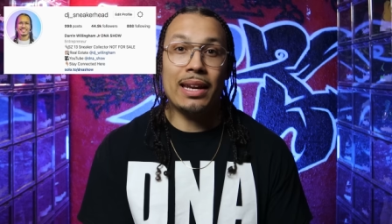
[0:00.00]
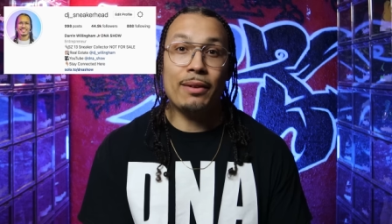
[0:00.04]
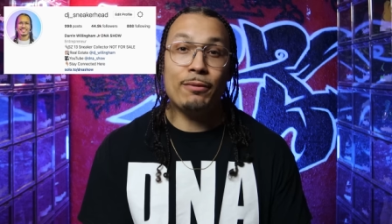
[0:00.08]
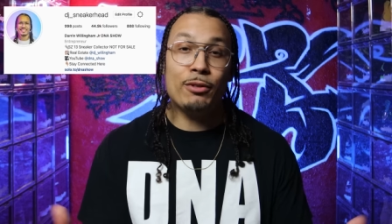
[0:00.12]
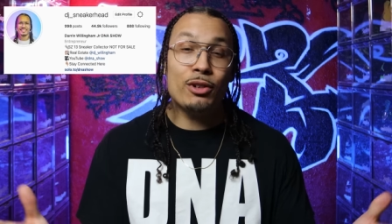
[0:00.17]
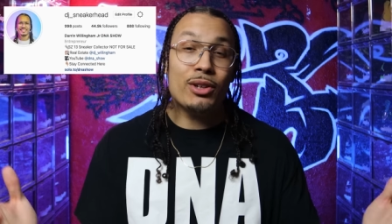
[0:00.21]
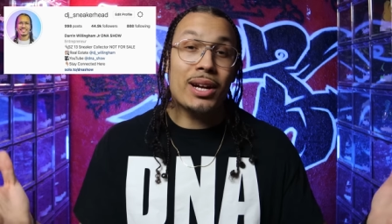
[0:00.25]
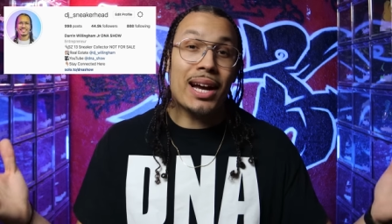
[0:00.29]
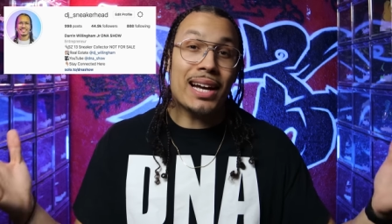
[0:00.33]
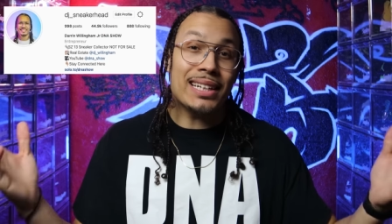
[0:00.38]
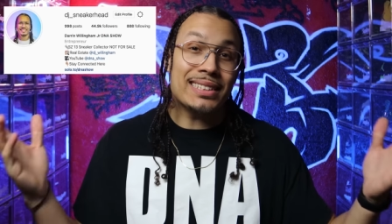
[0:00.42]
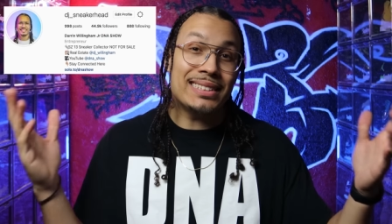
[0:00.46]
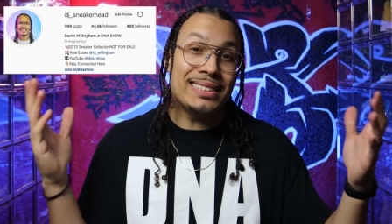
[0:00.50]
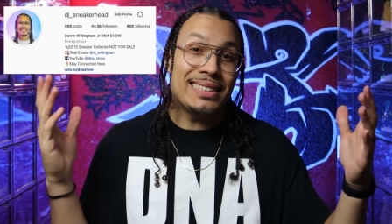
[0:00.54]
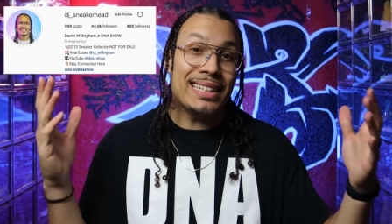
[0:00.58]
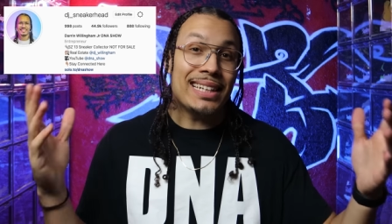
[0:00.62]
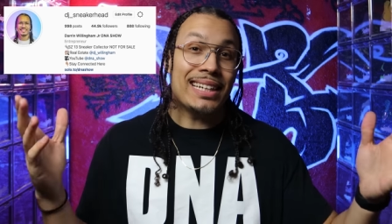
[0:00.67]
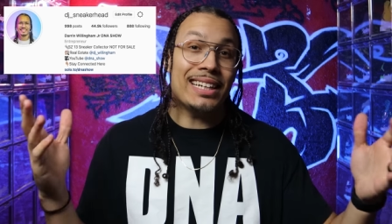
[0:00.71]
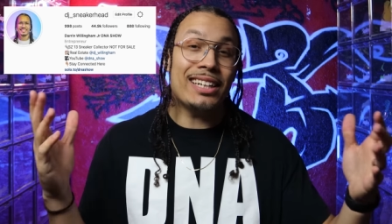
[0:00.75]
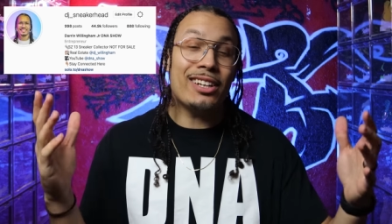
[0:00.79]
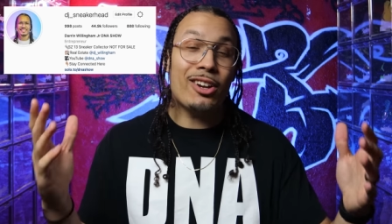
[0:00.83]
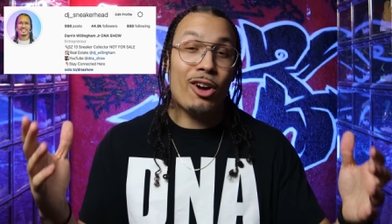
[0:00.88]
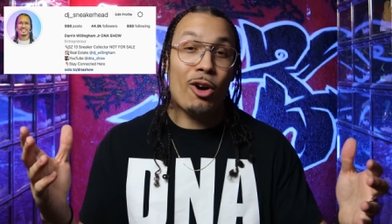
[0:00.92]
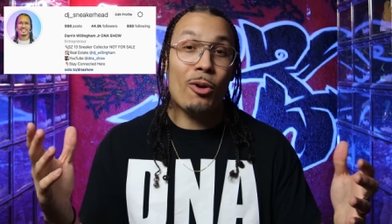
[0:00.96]
And if you guys
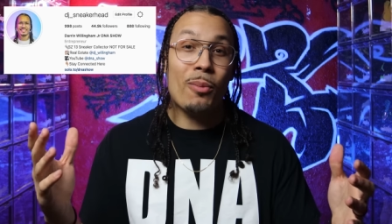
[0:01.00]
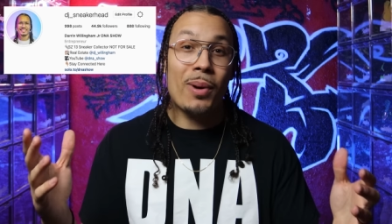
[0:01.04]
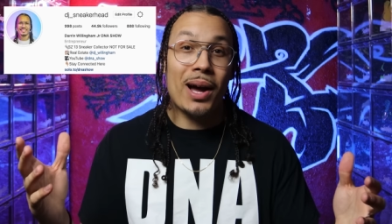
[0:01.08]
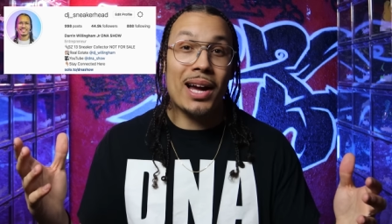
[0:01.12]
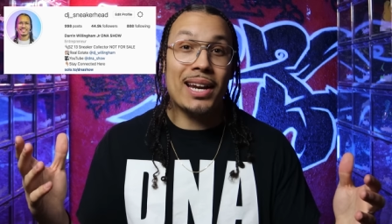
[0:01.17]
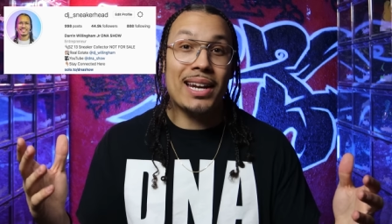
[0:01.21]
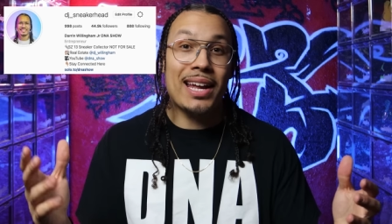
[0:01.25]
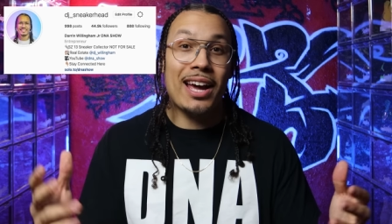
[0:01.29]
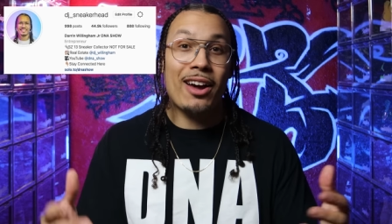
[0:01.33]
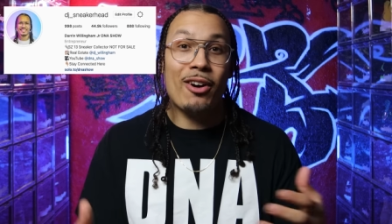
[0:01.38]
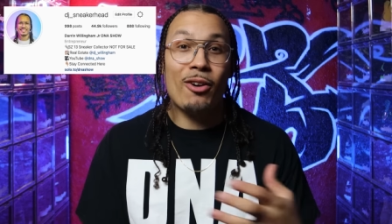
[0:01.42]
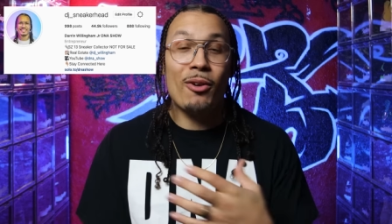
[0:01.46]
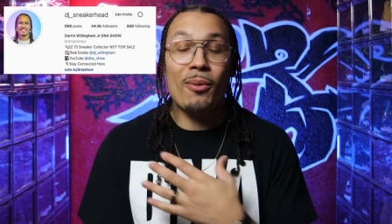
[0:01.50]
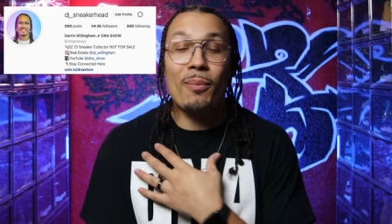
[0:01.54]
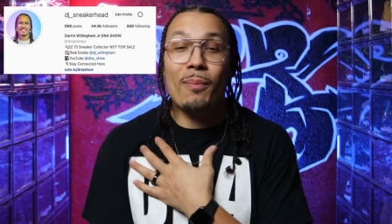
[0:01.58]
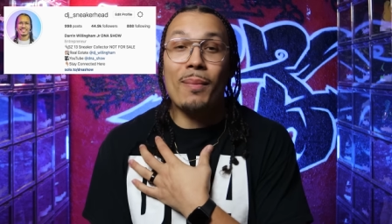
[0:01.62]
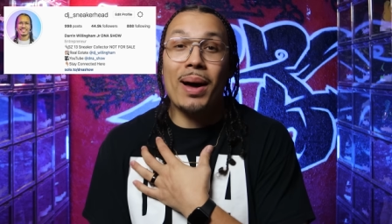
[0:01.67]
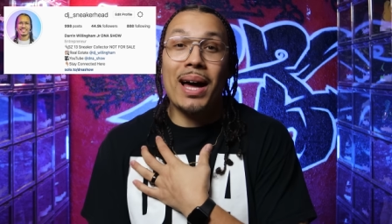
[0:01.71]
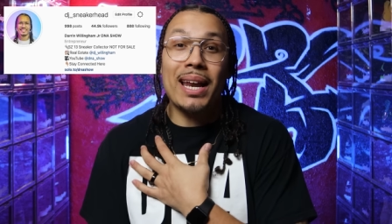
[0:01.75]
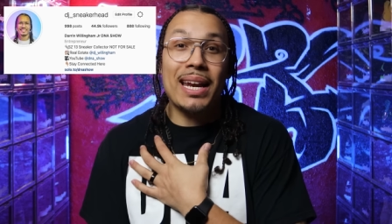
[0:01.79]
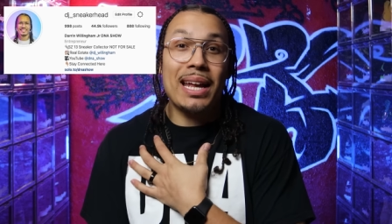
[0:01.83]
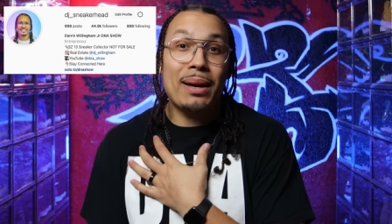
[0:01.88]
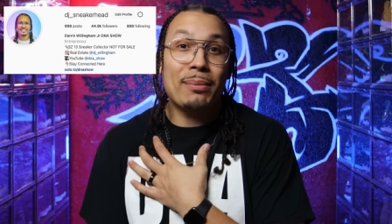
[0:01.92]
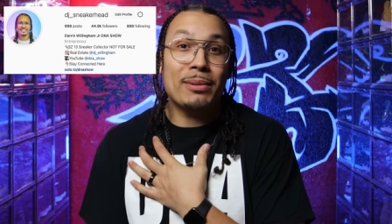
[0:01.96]
didn't know by now,
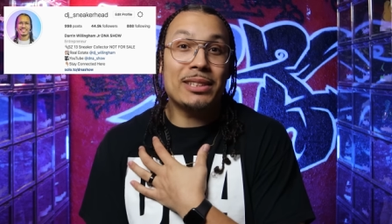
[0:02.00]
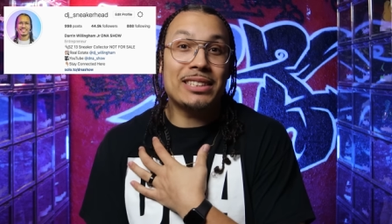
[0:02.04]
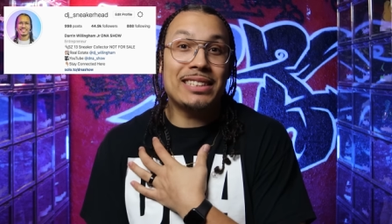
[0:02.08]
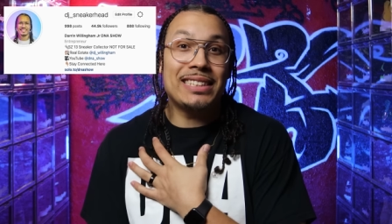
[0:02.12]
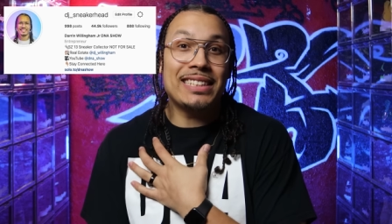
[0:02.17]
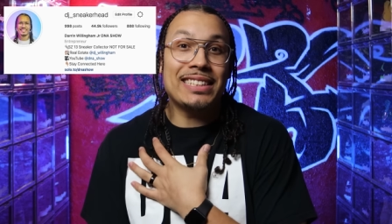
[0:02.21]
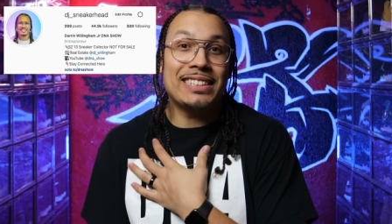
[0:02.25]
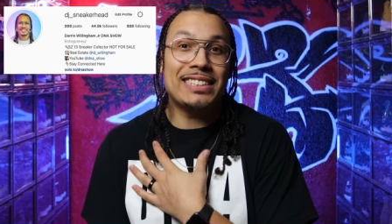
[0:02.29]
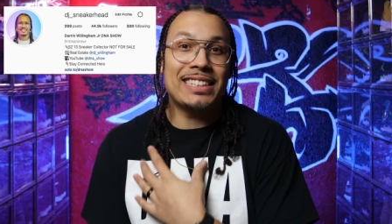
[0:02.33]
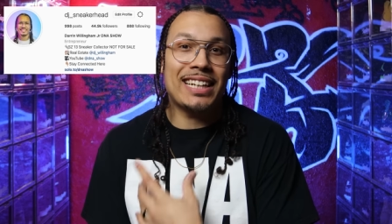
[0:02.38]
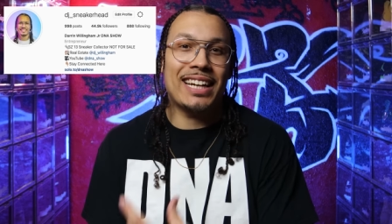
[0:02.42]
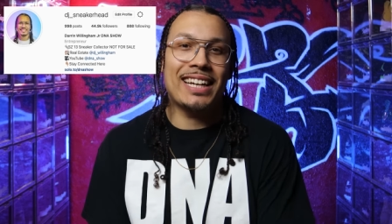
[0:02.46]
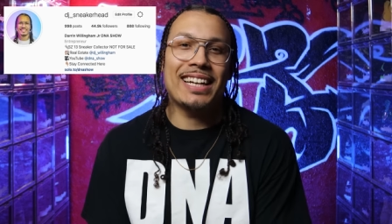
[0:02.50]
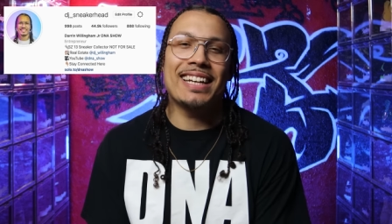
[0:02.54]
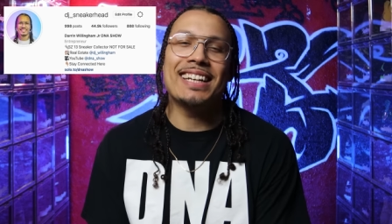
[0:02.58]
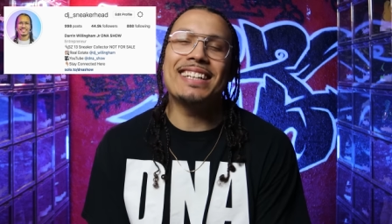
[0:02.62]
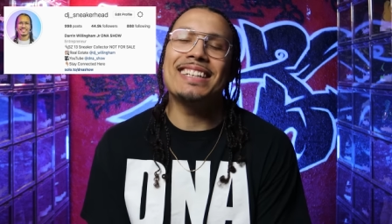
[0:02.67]
my name is DJ,